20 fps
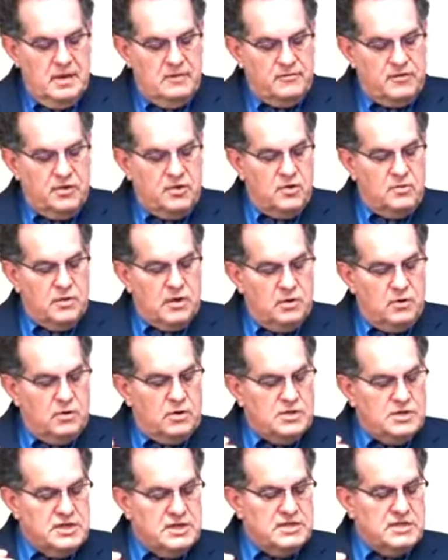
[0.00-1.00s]
And for whom the
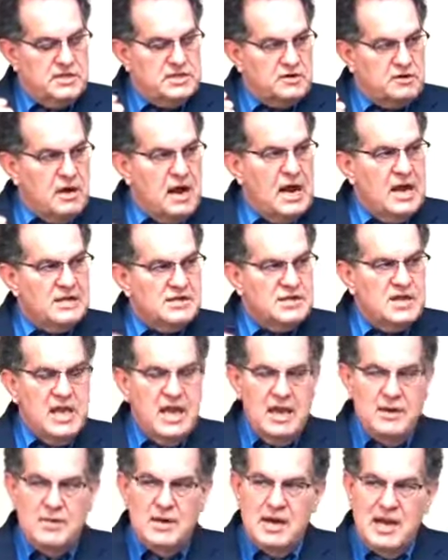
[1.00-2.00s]
Lord Jesus Christ
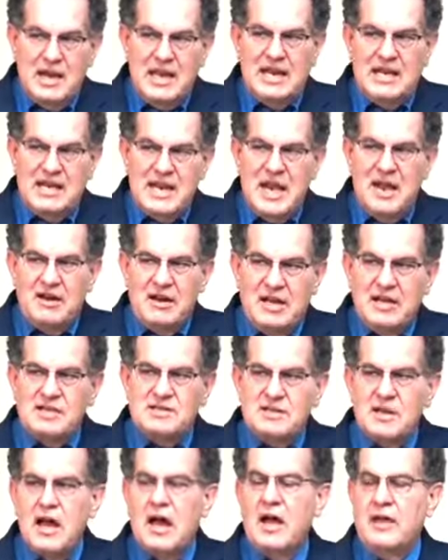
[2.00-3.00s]
came and laid down
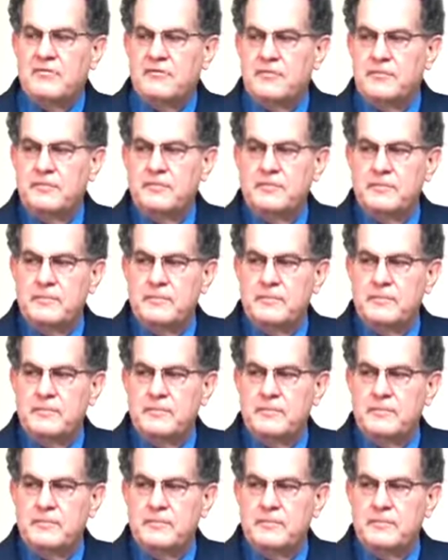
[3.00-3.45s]
his life.